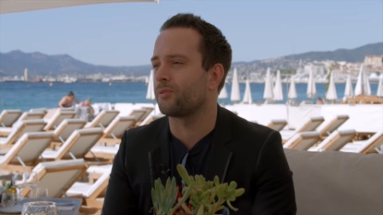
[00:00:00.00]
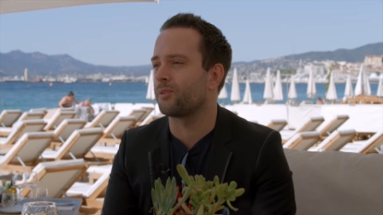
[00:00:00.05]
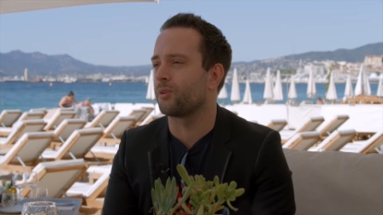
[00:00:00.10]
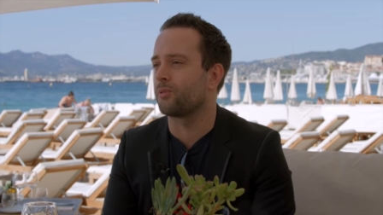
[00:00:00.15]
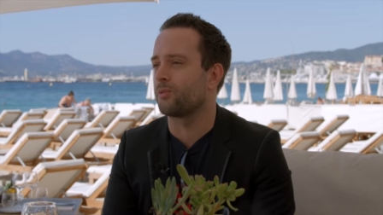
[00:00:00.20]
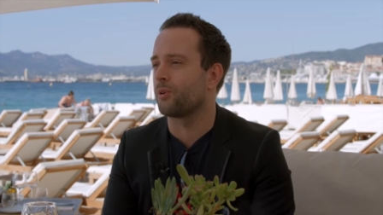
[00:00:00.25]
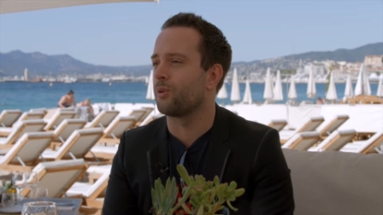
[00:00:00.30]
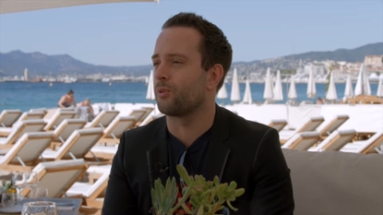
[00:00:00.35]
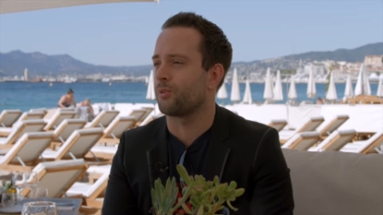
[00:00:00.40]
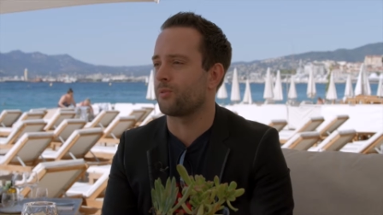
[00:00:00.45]
The
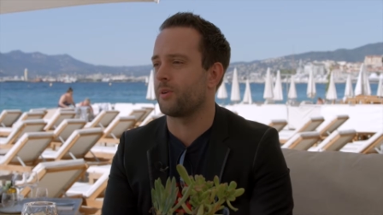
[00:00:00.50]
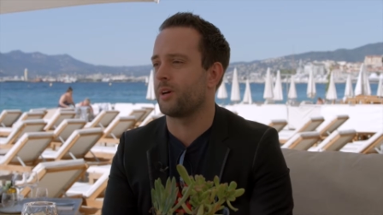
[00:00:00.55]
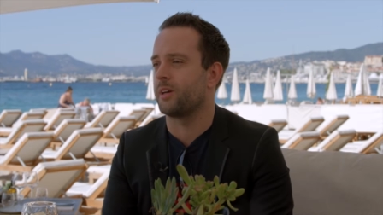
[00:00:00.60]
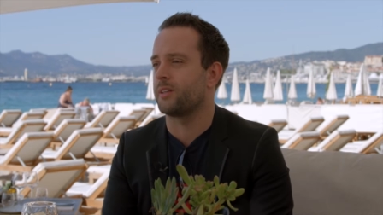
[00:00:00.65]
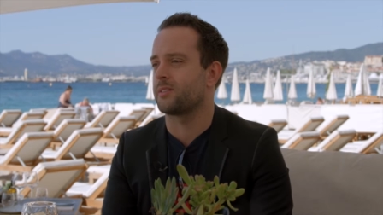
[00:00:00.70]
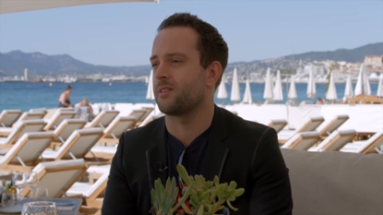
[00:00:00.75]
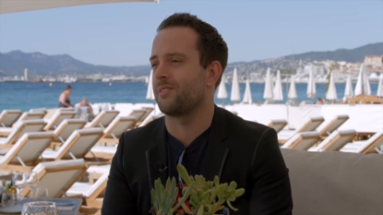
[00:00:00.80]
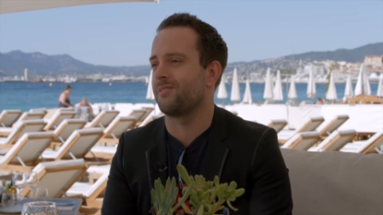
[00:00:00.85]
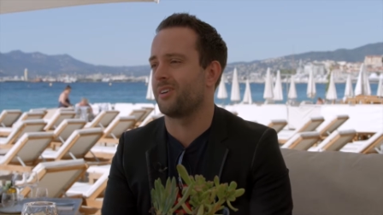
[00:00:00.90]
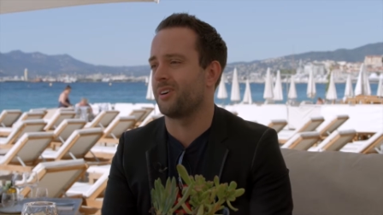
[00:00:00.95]
growth
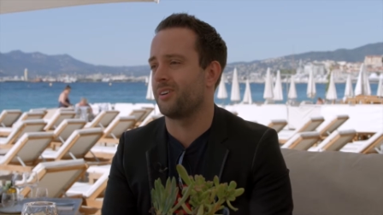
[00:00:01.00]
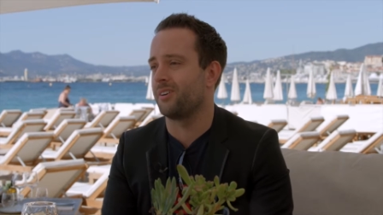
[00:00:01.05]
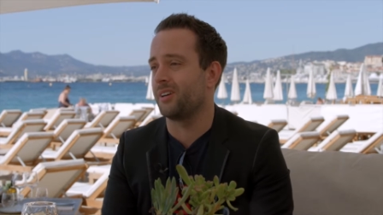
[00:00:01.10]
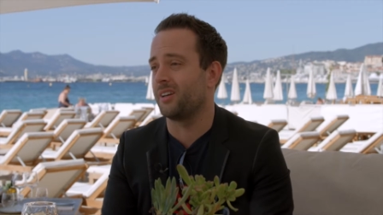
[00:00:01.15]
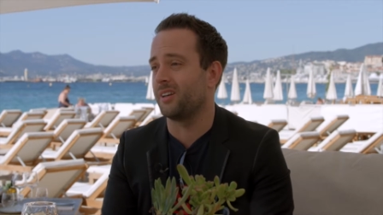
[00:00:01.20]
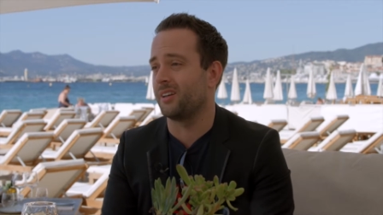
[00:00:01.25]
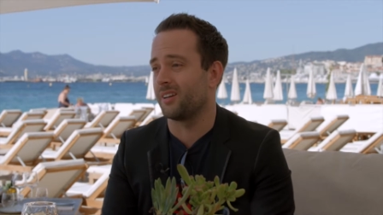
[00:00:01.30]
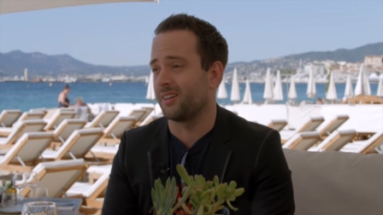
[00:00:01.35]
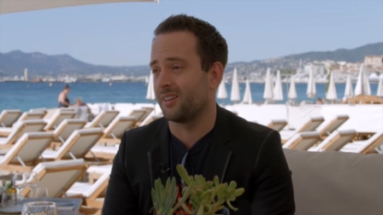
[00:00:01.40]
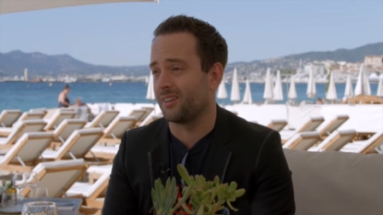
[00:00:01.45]
rates are
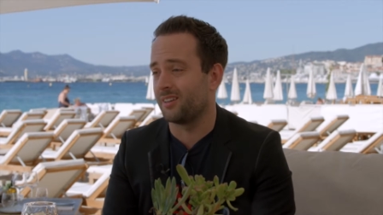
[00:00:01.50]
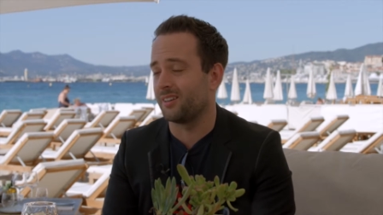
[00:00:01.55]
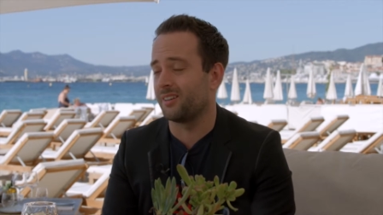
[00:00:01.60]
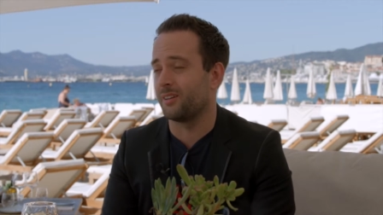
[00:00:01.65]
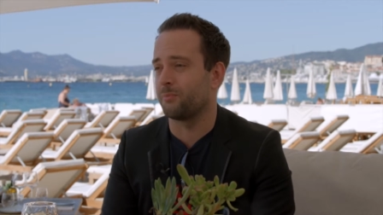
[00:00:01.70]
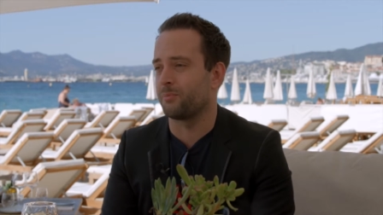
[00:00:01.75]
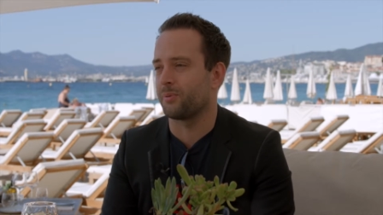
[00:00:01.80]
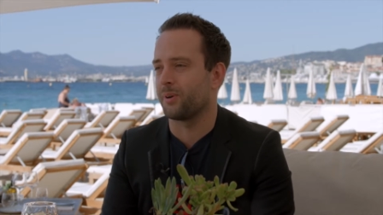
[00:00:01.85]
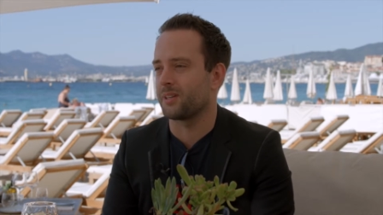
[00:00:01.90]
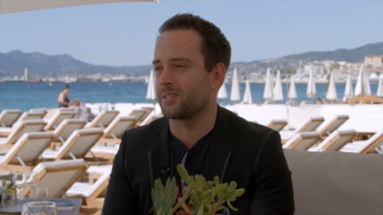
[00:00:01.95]
very
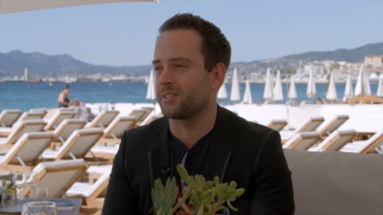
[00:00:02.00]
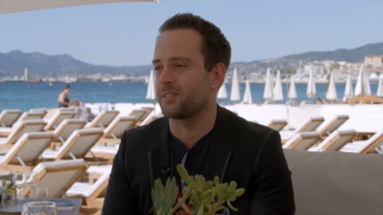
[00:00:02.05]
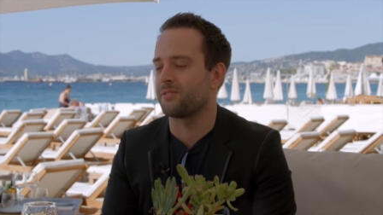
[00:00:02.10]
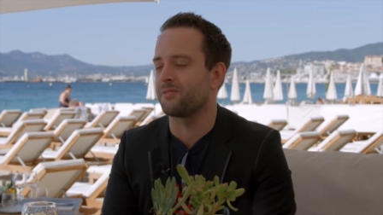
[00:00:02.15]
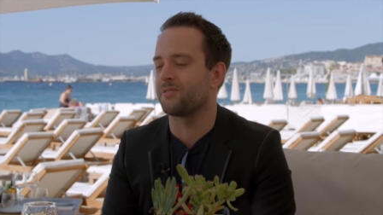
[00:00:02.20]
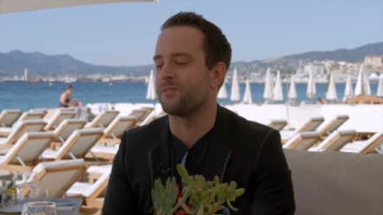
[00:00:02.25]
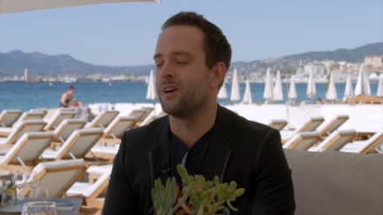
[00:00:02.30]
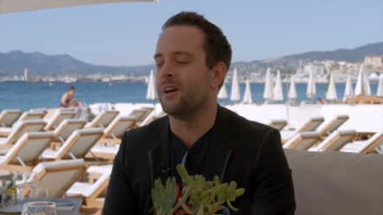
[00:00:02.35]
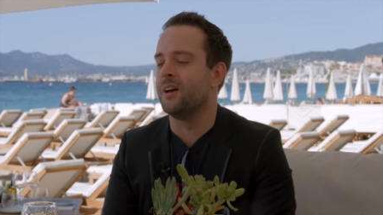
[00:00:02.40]
impressive,